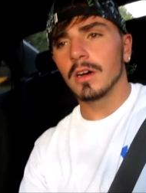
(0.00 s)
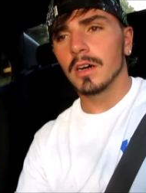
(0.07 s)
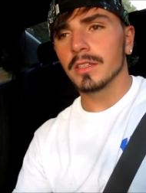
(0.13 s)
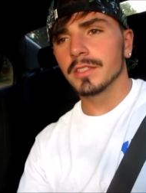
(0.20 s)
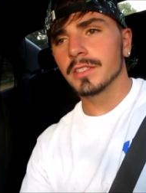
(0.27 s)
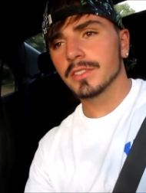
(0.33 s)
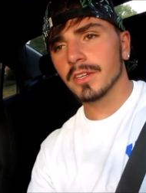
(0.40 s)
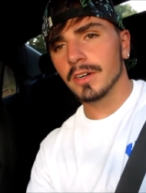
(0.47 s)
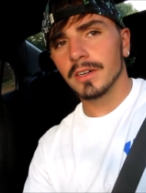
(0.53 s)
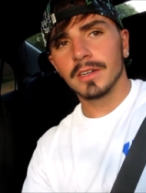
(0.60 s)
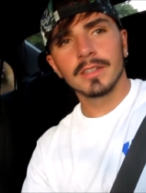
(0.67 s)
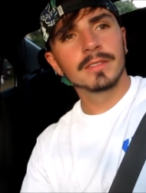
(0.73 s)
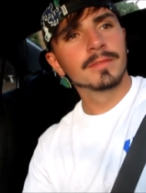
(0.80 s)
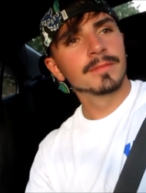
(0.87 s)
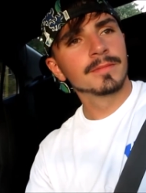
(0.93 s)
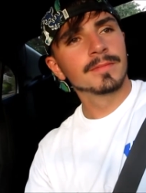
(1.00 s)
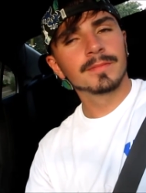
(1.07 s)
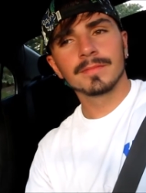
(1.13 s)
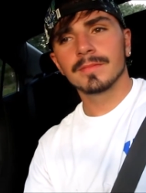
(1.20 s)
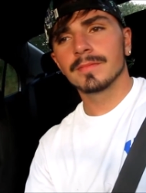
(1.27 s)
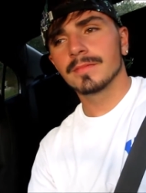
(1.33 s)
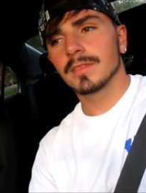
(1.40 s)
On this car
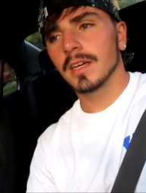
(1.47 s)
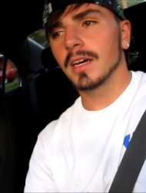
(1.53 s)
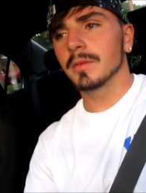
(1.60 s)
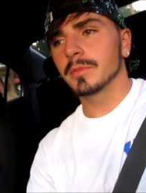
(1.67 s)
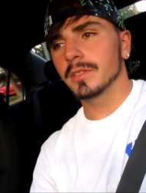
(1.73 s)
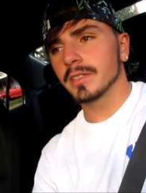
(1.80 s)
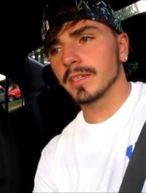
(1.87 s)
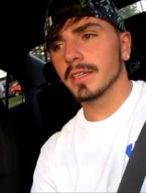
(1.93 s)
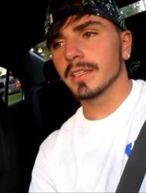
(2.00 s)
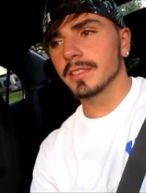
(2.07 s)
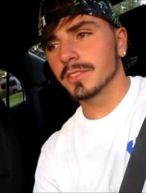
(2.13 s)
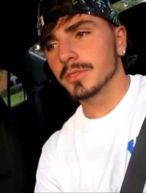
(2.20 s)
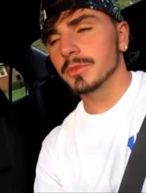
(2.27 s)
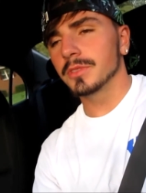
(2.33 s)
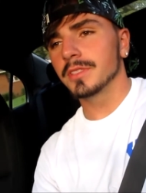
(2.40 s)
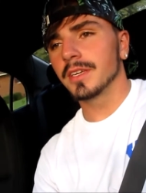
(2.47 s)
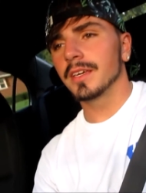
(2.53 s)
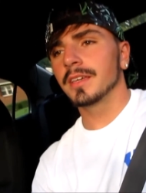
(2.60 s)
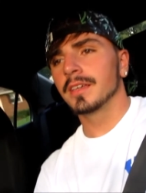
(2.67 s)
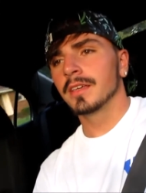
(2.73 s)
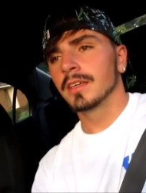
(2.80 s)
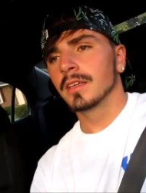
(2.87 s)
topic, I guess you would
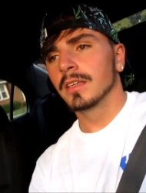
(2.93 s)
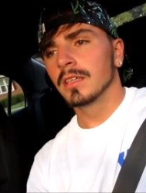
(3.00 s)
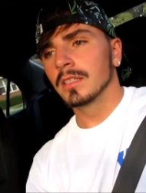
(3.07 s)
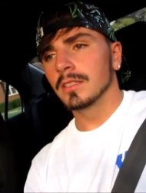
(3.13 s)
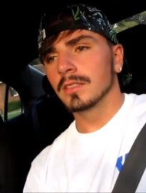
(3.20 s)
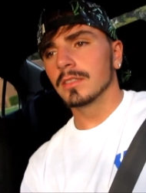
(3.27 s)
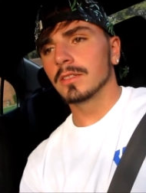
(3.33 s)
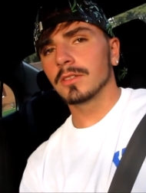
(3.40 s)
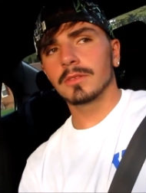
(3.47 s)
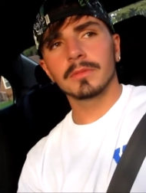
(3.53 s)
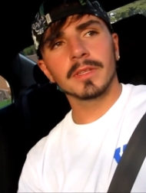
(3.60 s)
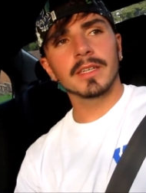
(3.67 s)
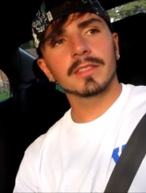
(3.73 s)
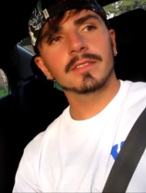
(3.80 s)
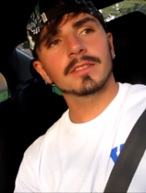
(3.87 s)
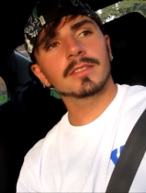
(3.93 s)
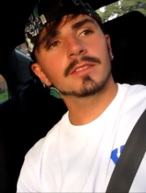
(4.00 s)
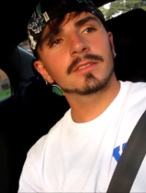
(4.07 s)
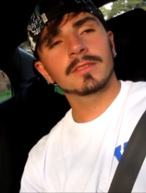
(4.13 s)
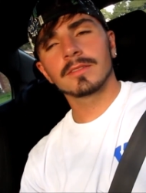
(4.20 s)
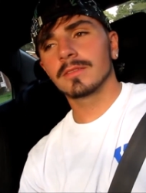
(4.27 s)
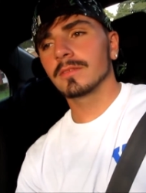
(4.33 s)
say. Oh, that's a
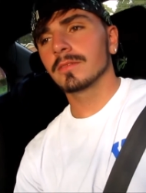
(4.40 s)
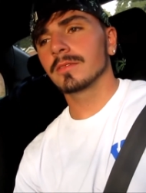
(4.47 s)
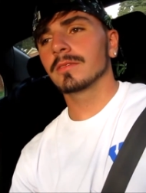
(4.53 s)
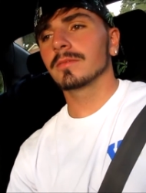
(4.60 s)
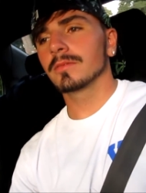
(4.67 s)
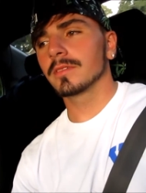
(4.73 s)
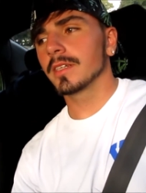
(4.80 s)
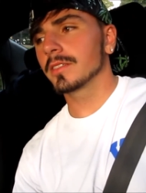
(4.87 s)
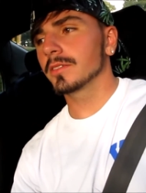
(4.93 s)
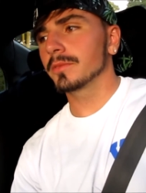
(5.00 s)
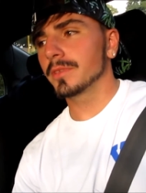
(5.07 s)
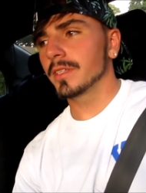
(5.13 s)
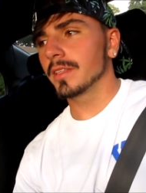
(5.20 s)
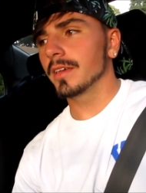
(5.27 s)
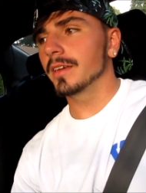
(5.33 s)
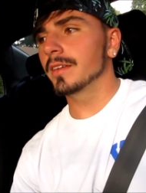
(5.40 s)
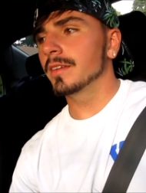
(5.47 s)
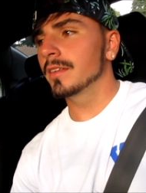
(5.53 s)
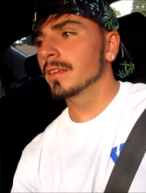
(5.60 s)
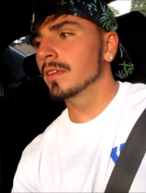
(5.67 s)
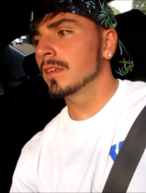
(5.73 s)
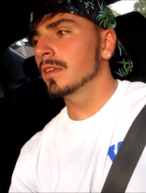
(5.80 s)
red light.
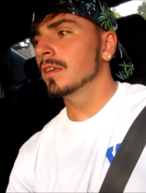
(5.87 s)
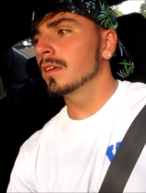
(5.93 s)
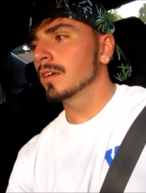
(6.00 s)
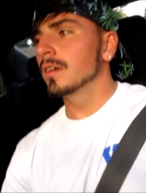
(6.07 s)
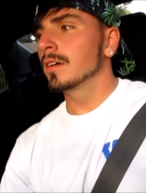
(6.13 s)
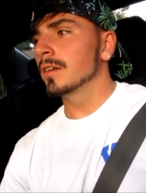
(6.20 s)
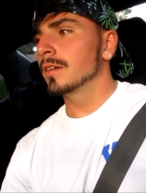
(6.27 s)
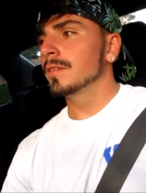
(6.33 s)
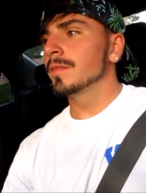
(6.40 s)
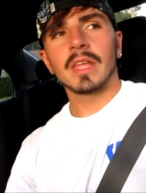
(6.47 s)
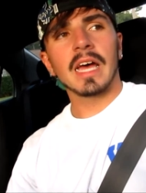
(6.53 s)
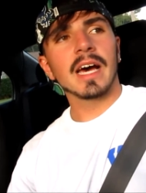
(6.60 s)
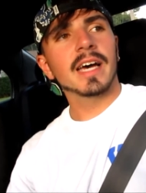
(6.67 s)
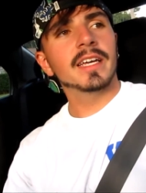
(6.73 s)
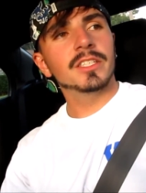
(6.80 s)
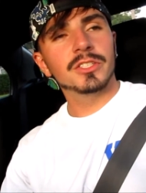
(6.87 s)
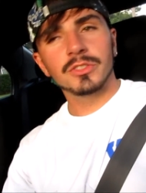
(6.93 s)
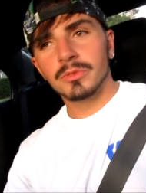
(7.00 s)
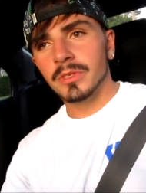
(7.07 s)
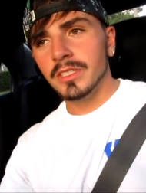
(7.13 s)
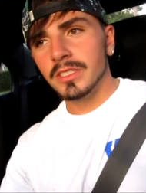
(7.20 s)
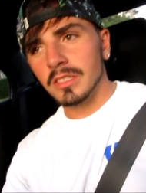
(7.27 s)
I had
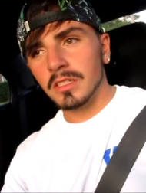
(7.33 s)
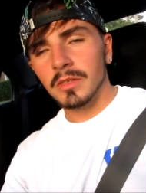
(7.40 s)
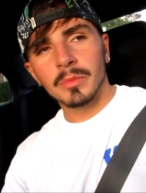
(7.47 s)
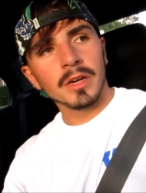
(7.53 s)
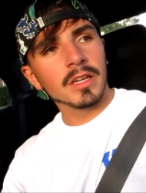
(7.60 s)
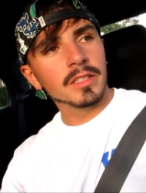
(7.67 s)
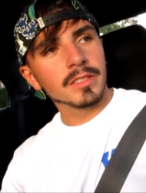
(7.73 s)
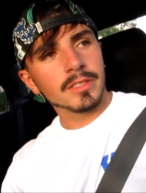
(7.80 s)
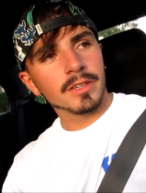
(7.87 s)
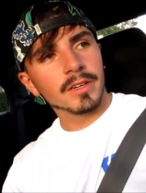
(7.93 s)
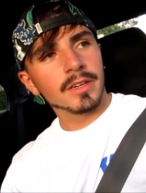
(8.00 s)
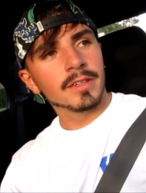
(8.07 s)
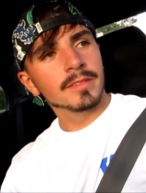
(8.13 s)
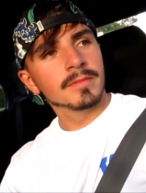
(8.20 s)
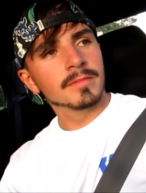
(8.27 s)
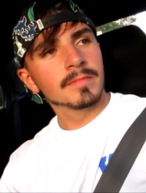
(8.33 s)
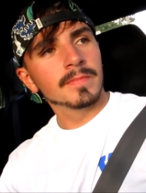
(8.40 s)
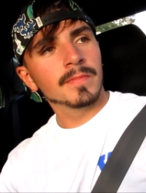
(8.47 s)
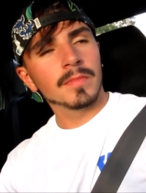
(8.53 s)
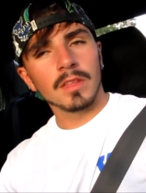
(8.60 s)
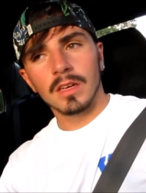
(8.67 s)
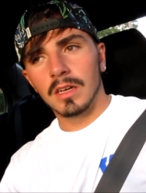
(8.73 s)
just recently bought this car,
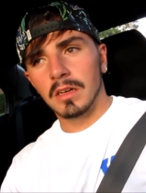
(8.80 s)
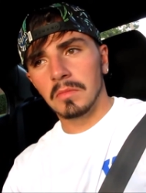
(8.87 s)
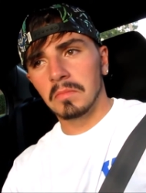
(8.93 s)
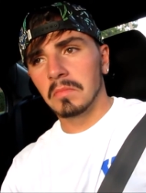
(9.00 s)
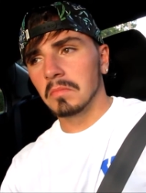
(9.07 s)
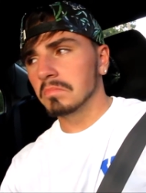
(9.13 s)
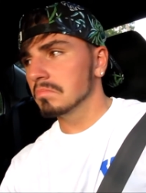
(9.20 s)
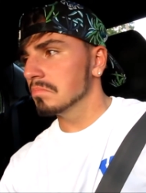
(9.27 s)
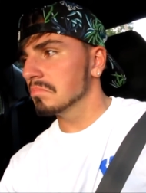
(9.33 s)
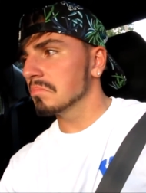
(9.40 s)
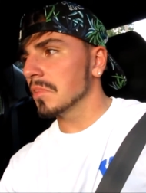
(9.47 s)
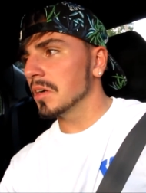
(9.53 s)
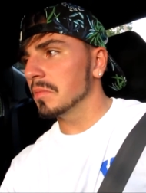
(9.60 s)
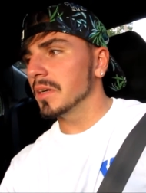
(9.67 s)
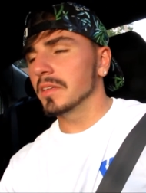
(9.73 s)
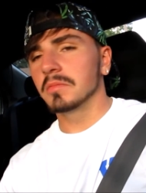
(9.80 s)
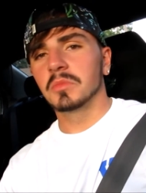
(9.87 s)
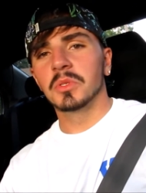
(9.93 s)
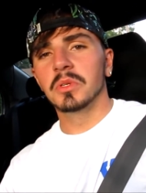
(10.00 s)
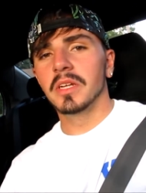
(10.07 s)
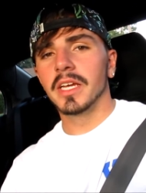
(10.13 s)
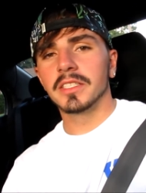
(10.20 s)
probably about
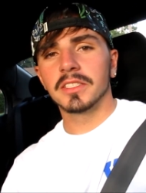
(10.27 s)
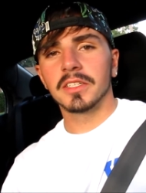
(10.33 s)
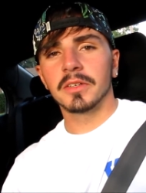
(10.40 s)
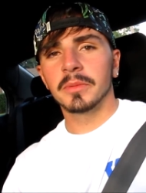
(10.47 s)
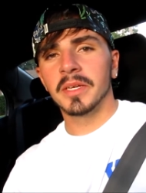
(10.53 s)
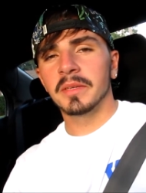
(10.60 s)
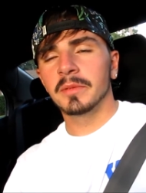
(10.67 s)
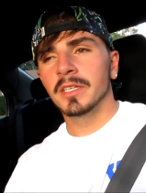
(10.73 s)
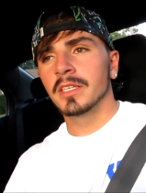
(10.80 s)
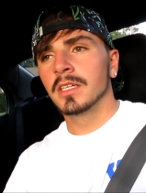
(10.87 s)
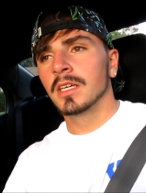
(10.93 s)
2 days ago maybe.